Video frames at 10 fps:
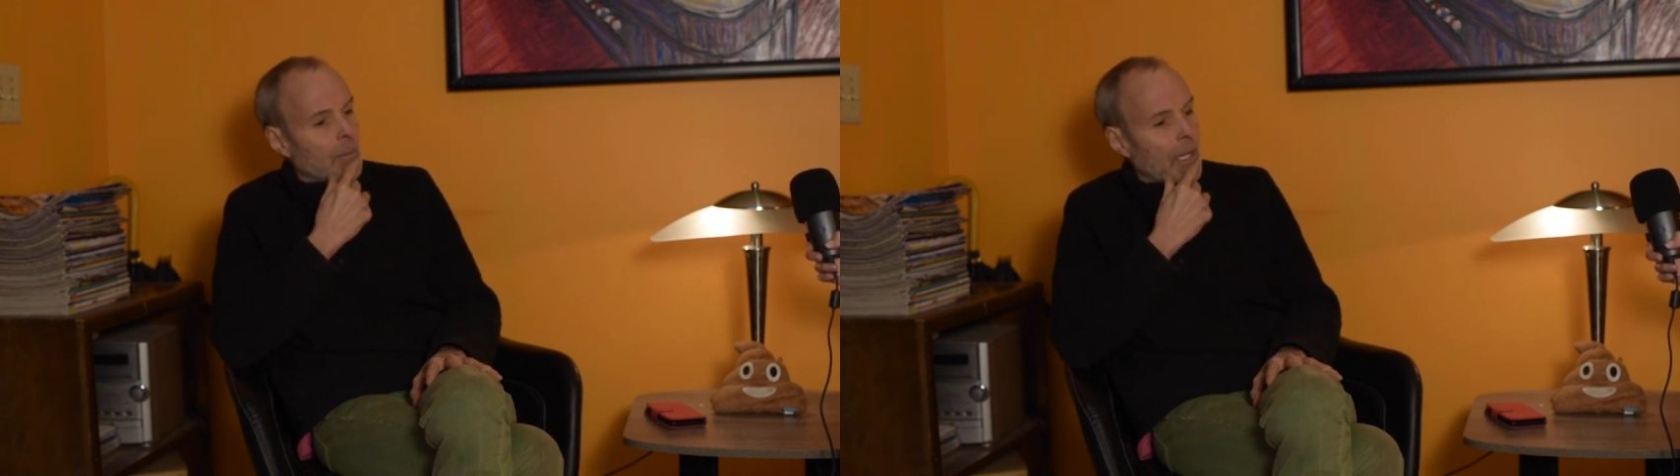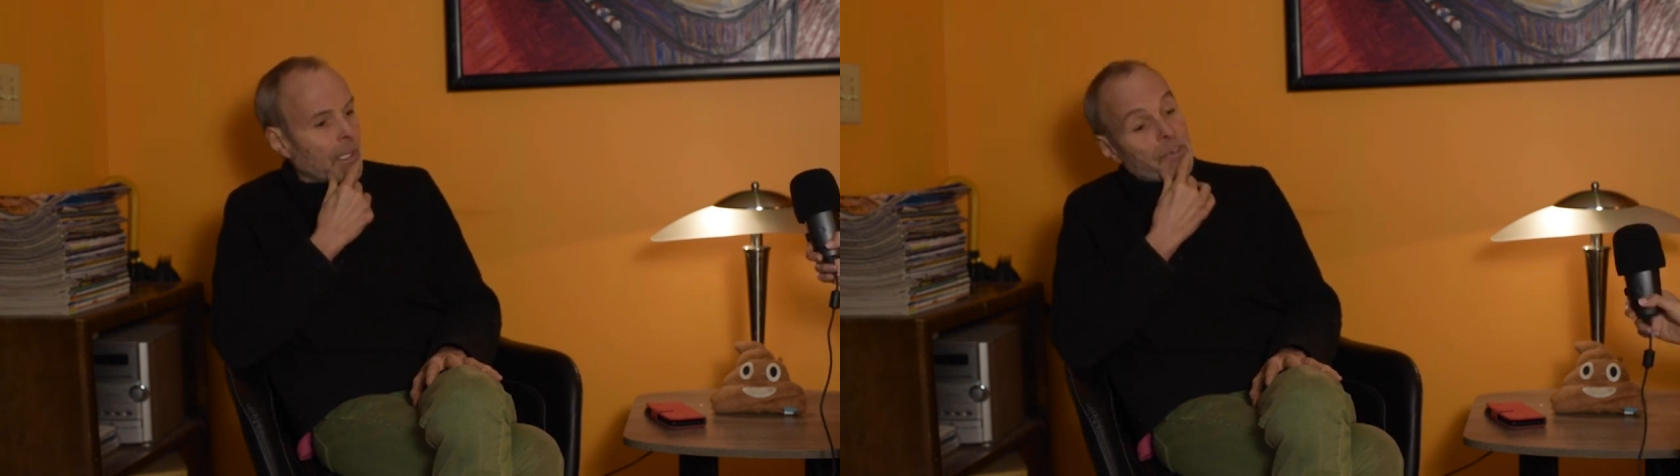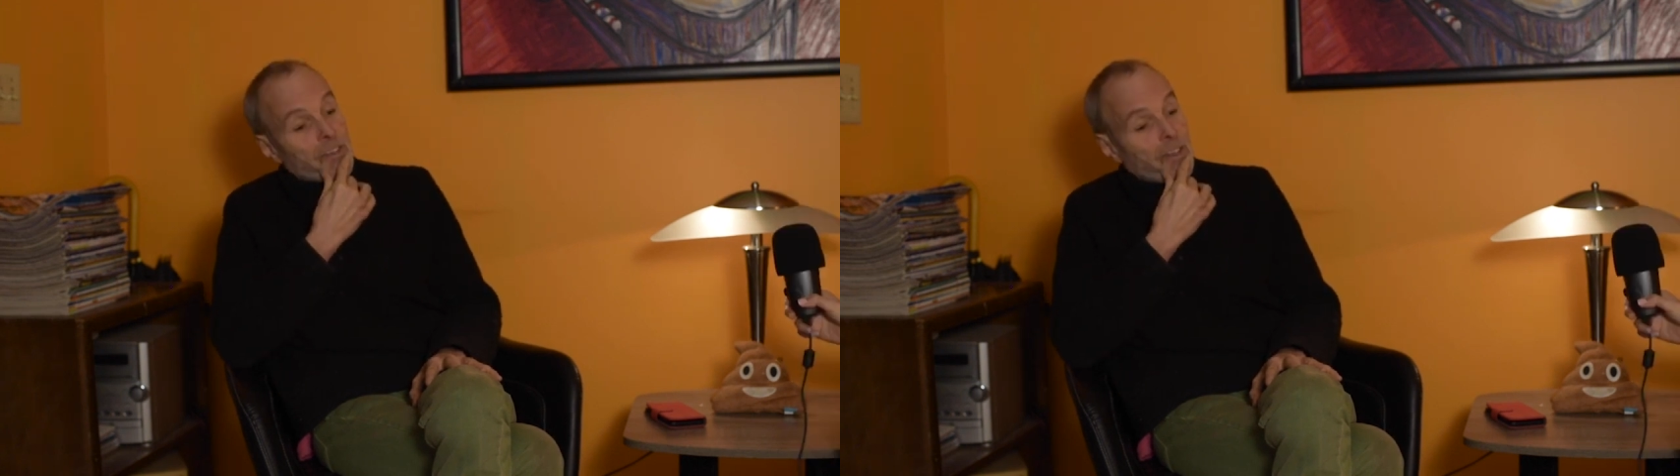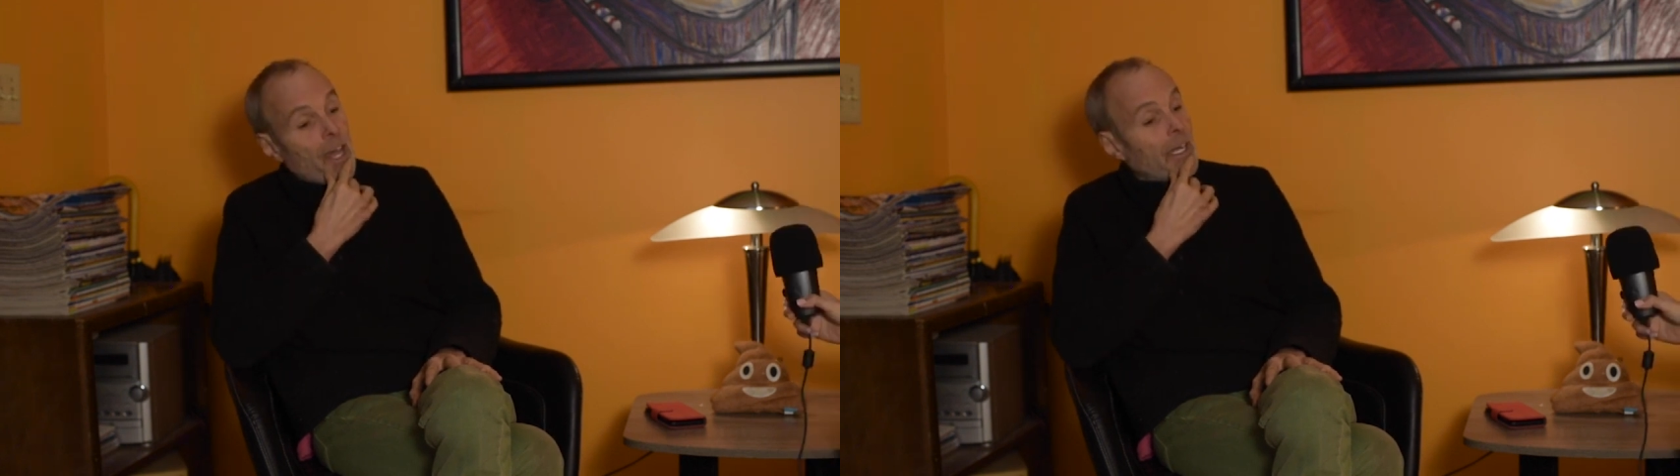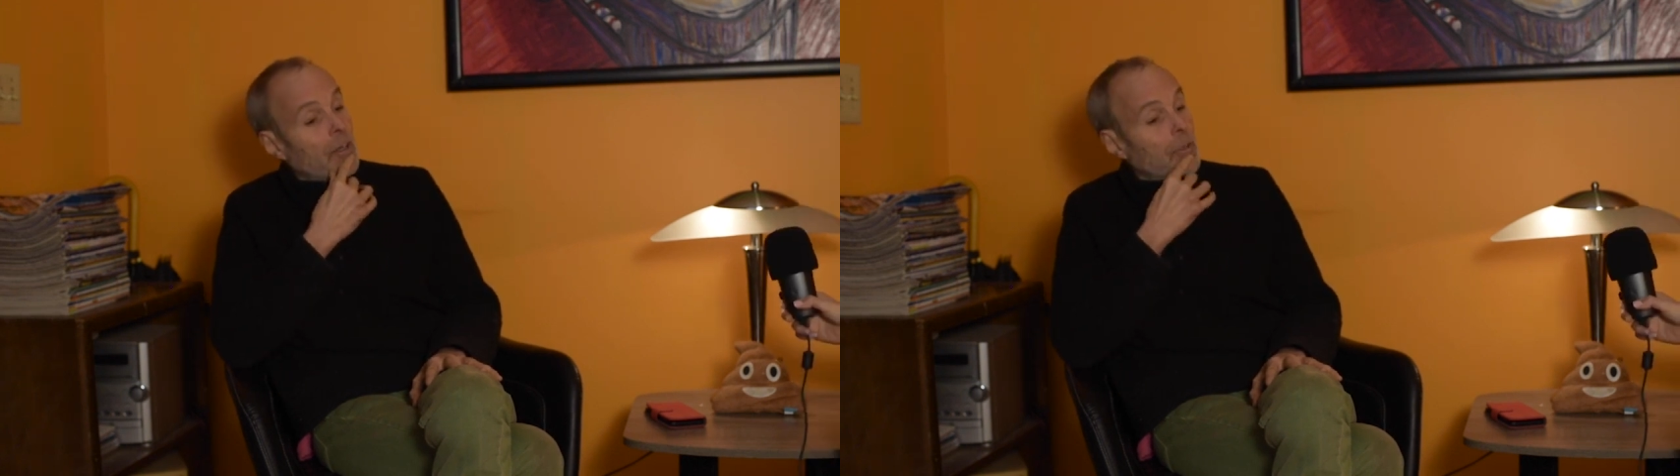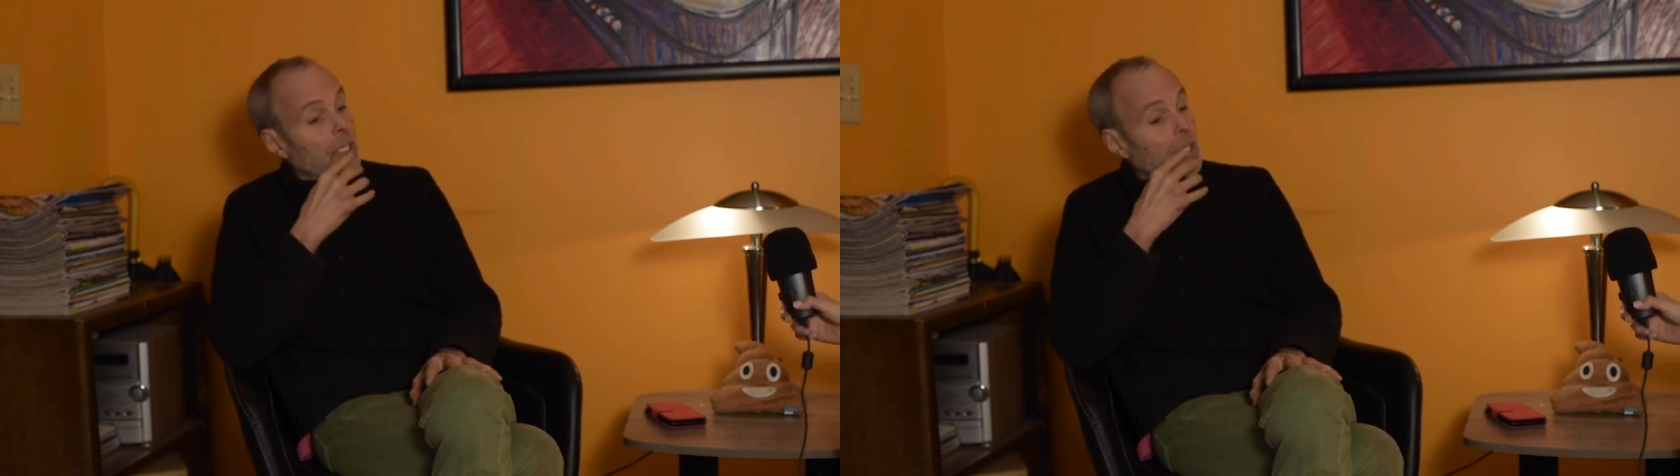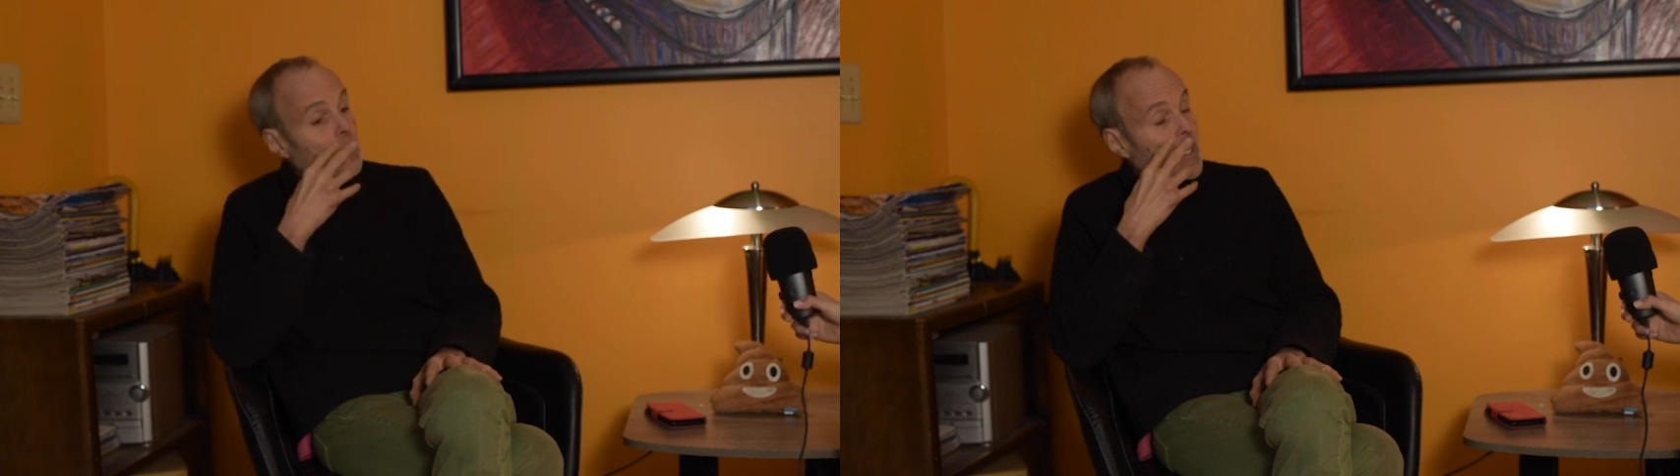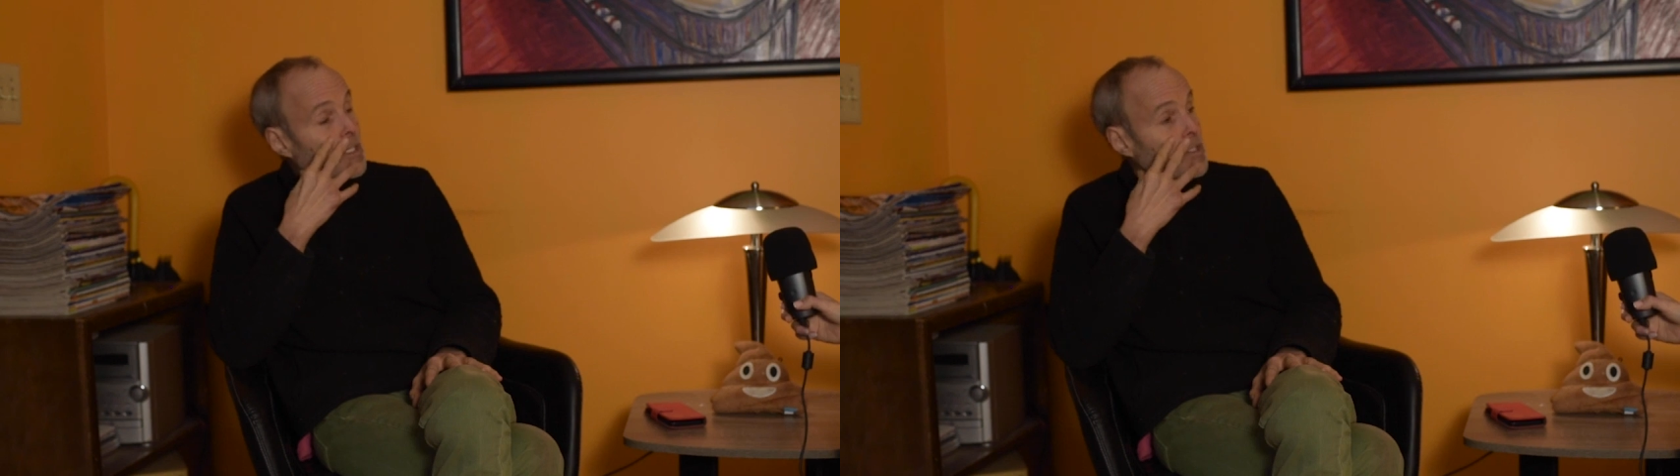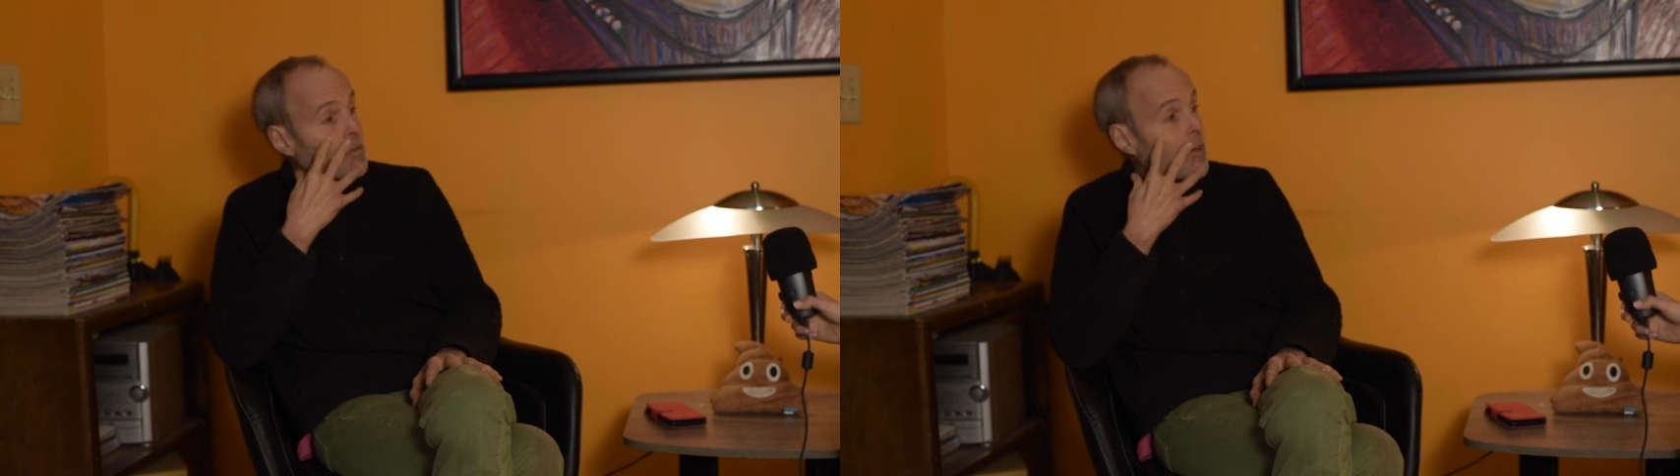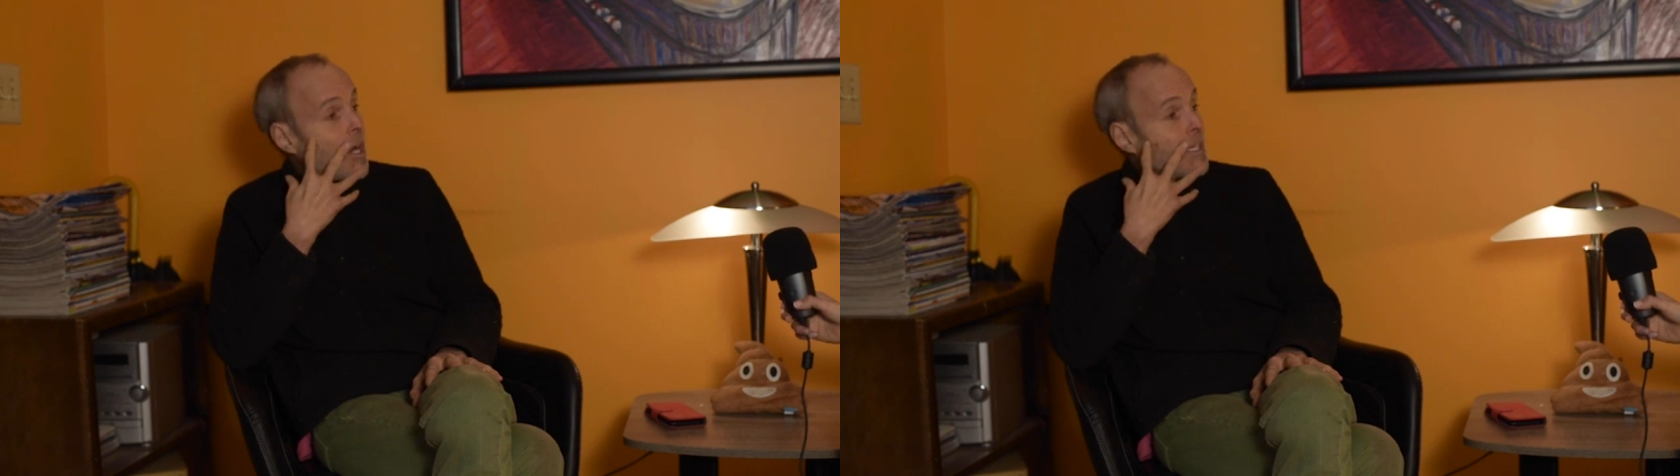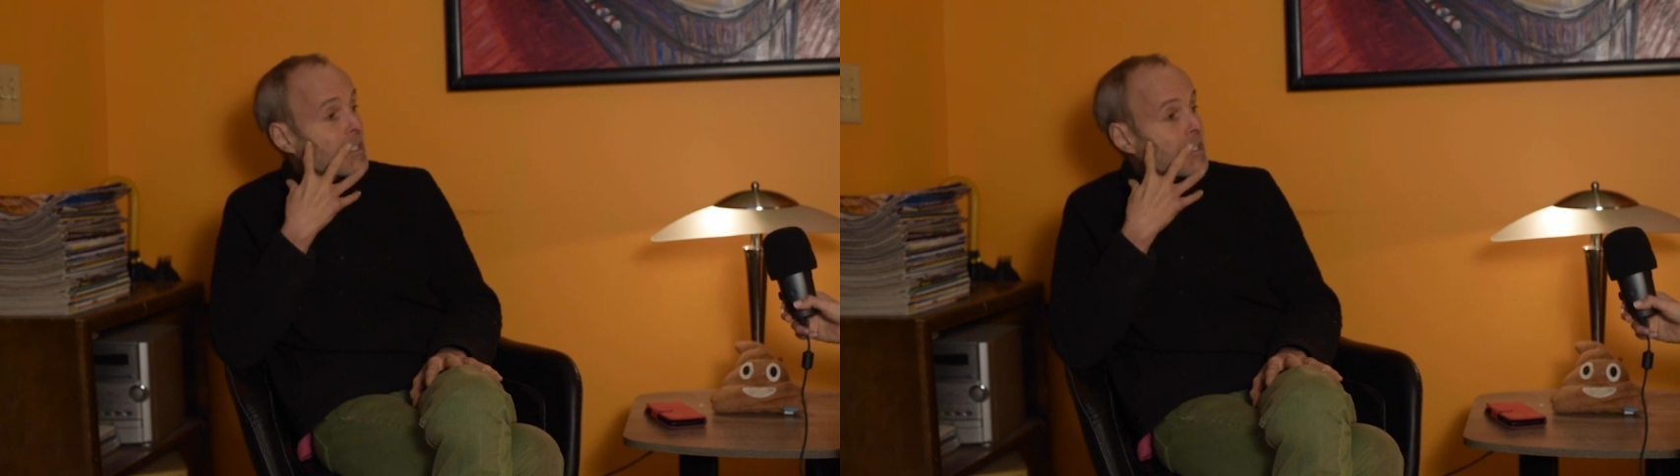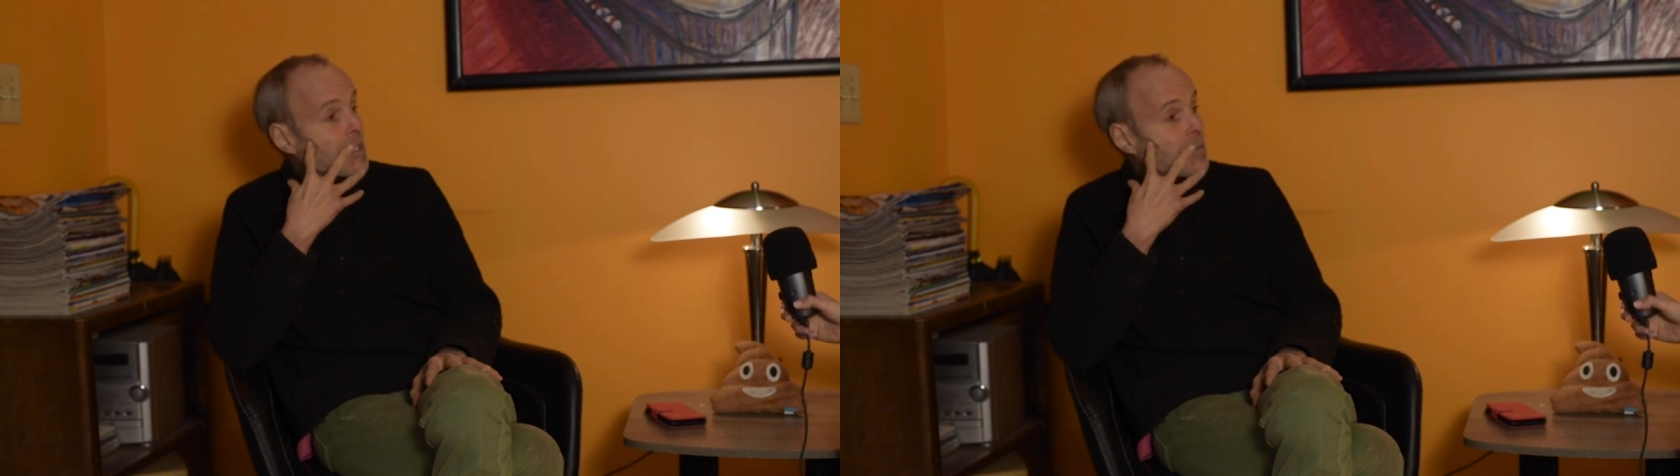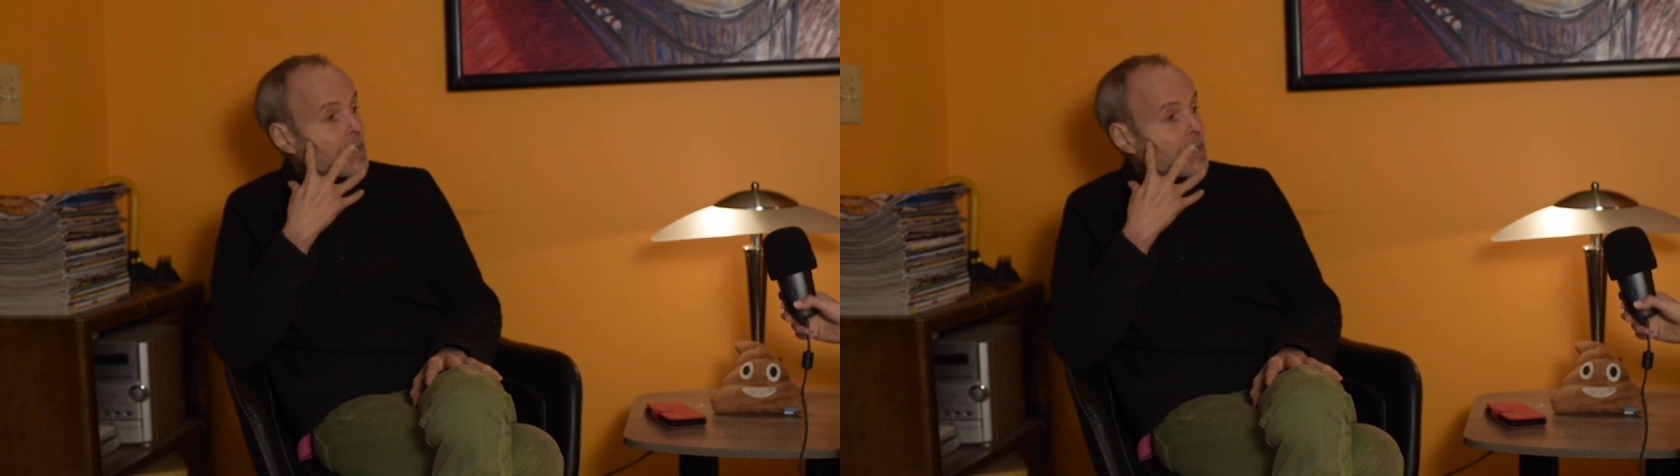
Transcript: like this guy had really bad psoriasis,